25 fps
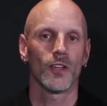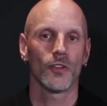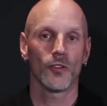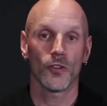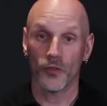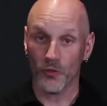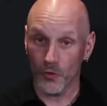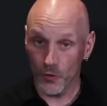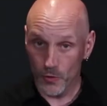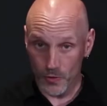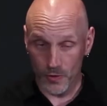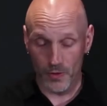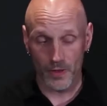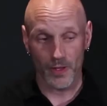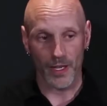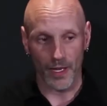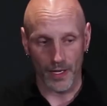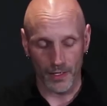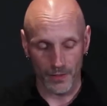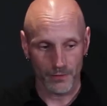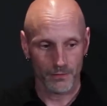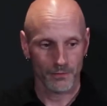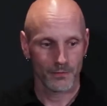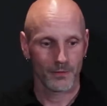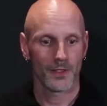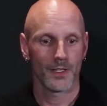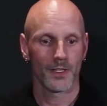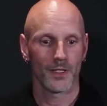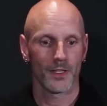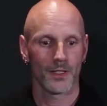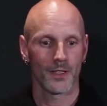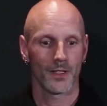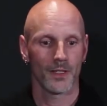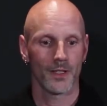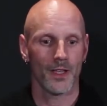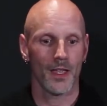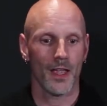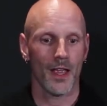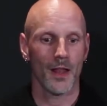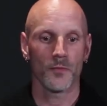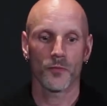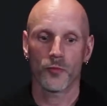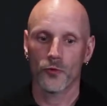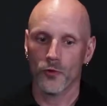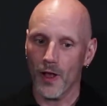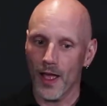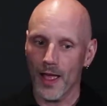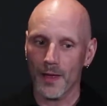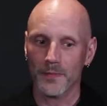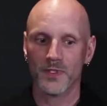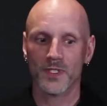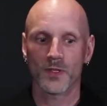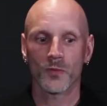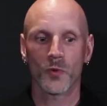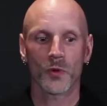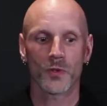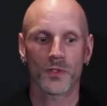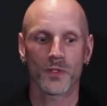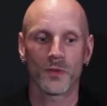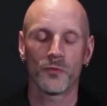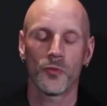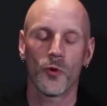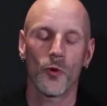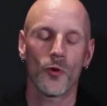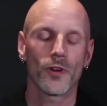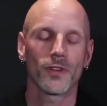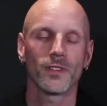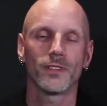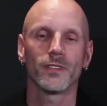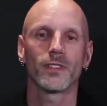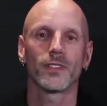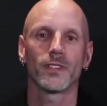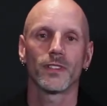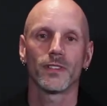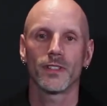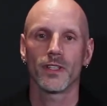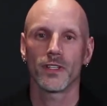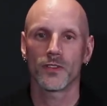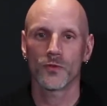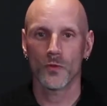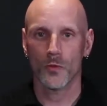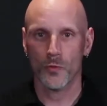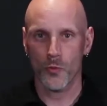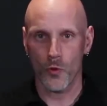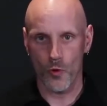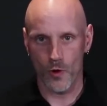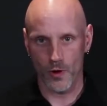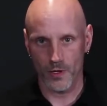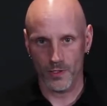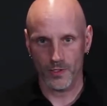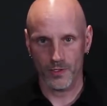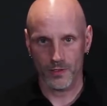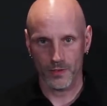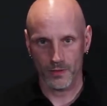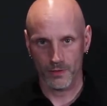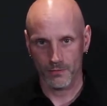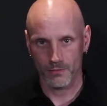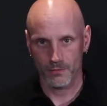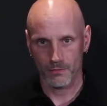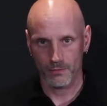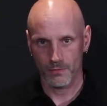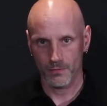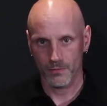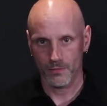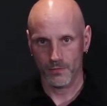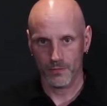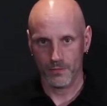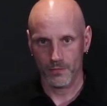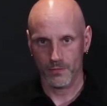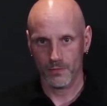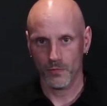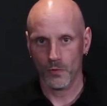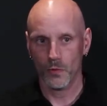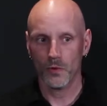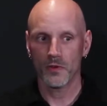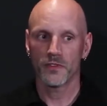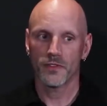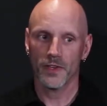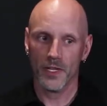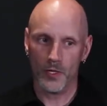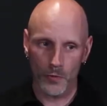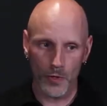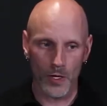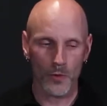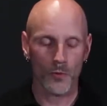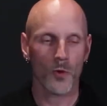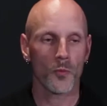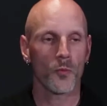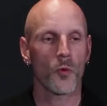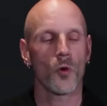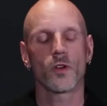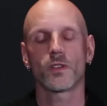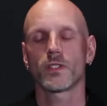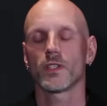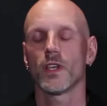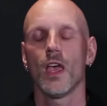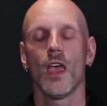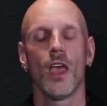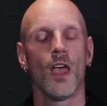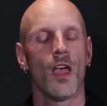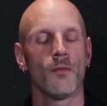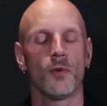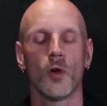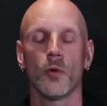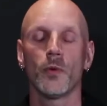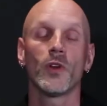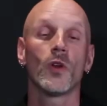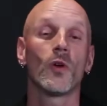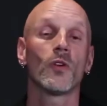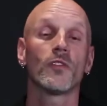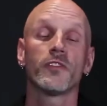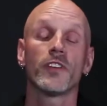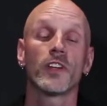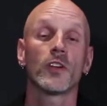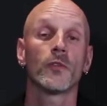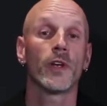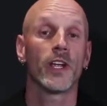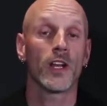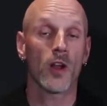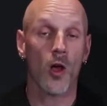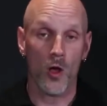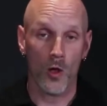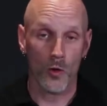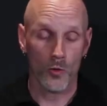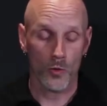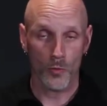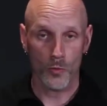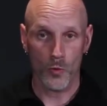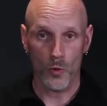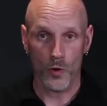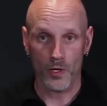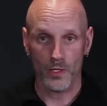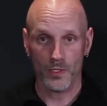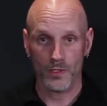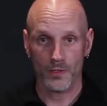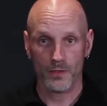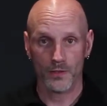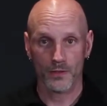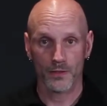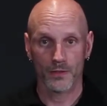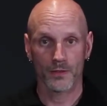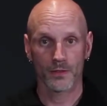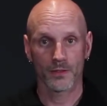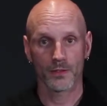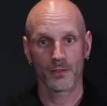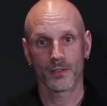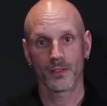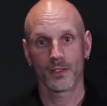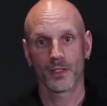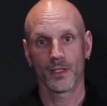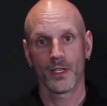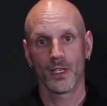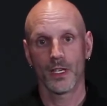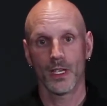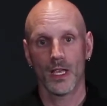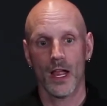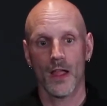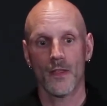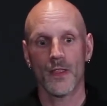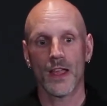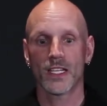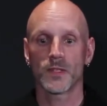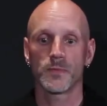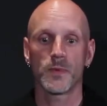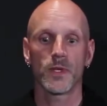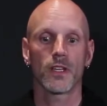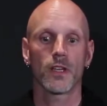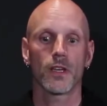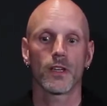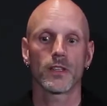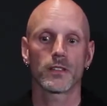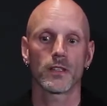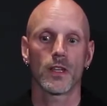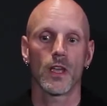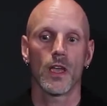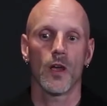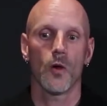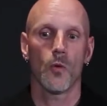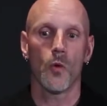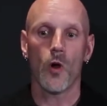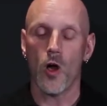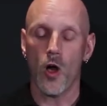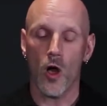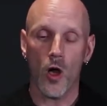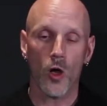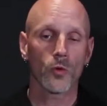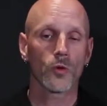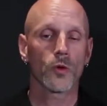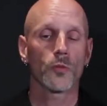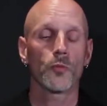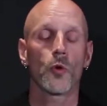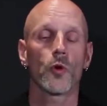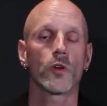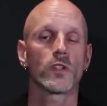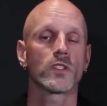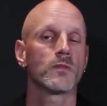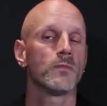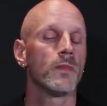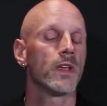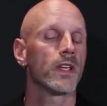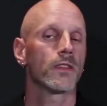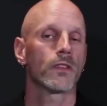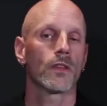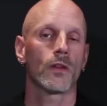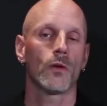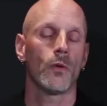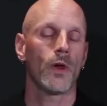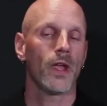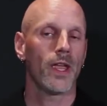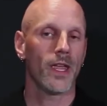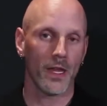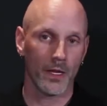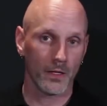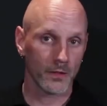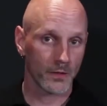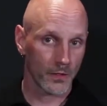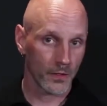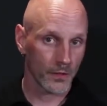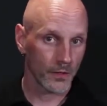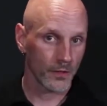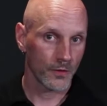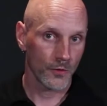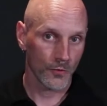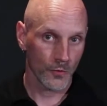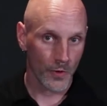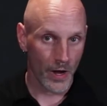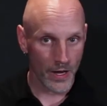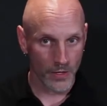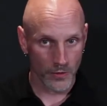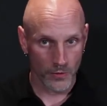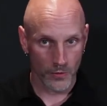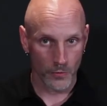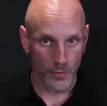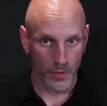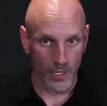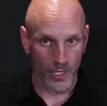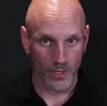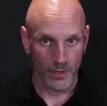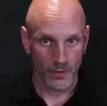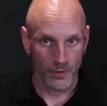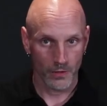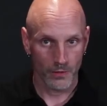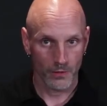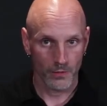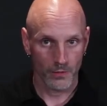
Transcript: The third thing, and perhaps the most important, is reports. We federate reports, but we don't federate all reports. And that's because while all reports make their way into the directory,